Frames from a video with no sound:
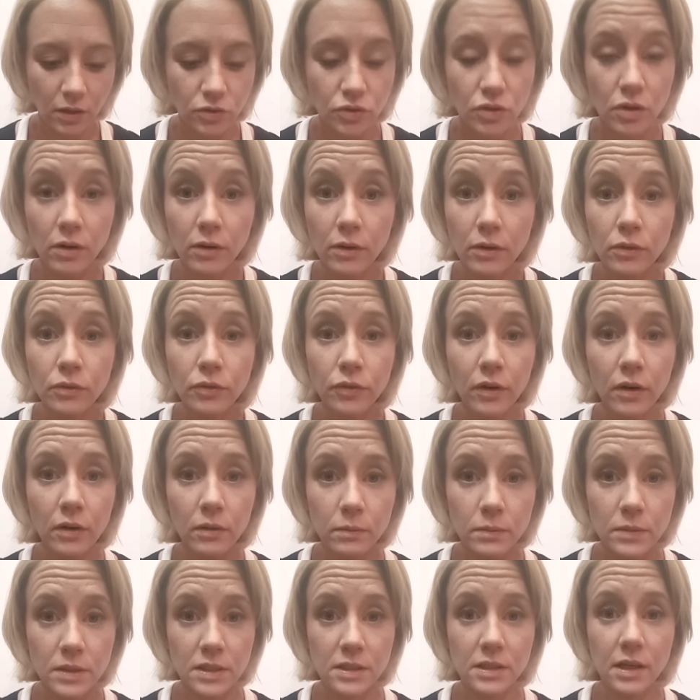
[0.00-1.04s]
to learn from
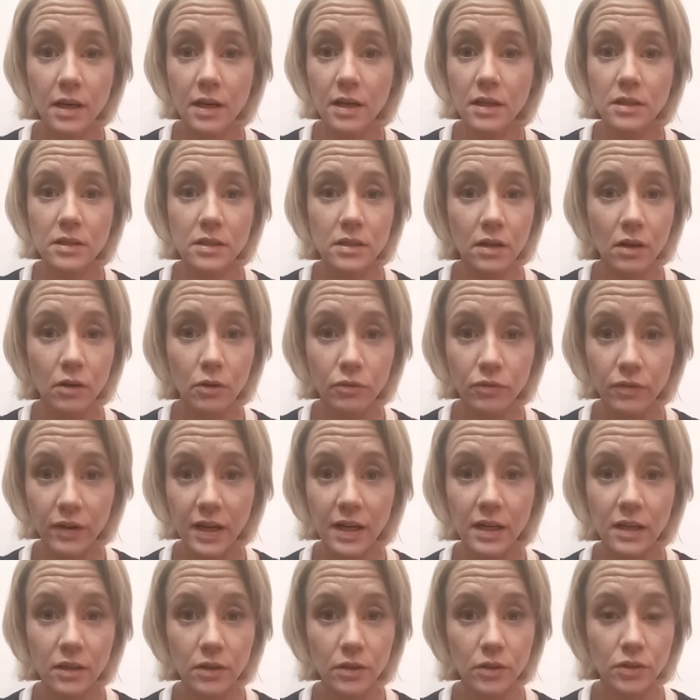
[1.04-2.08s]
our mistakes, our
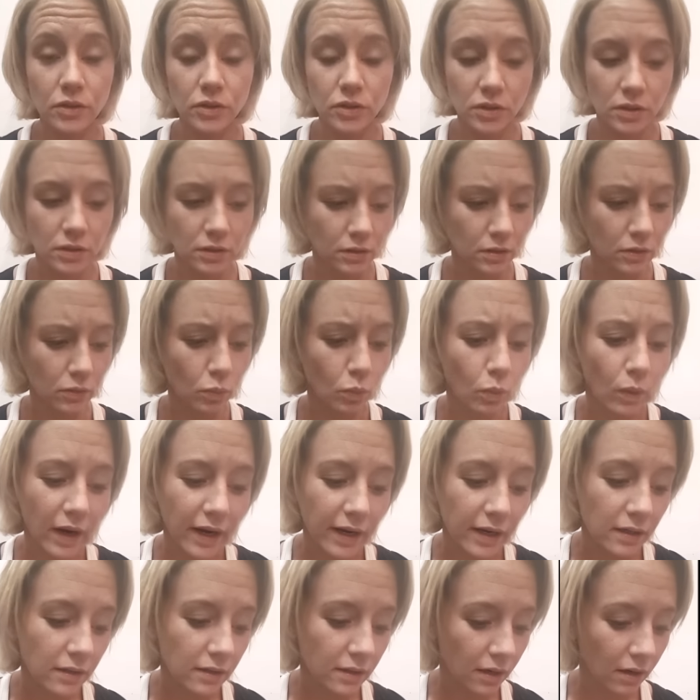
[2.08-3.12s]
failures, the
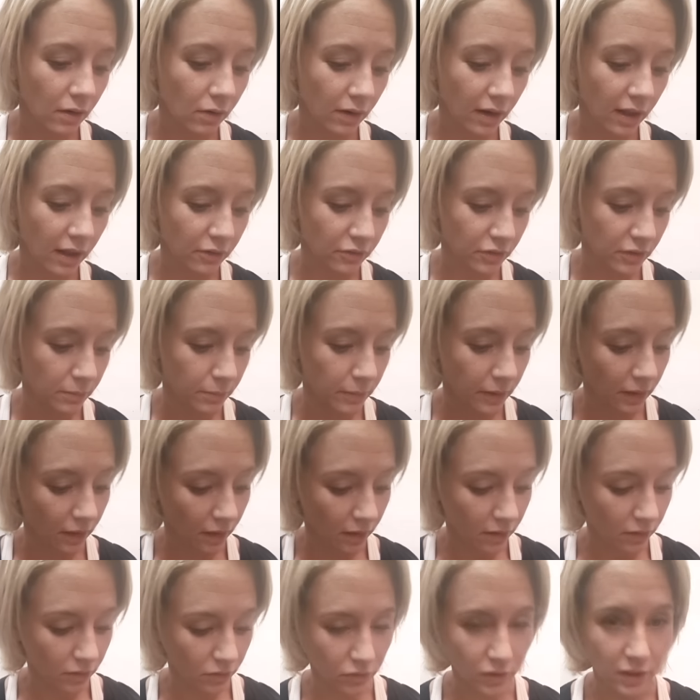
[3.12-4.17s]
way that our life had
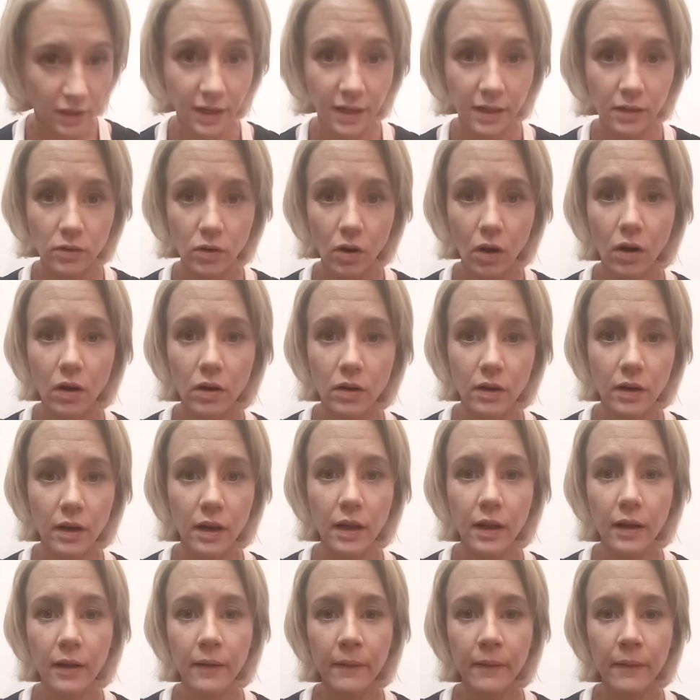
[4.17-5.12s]
been lived and had gone,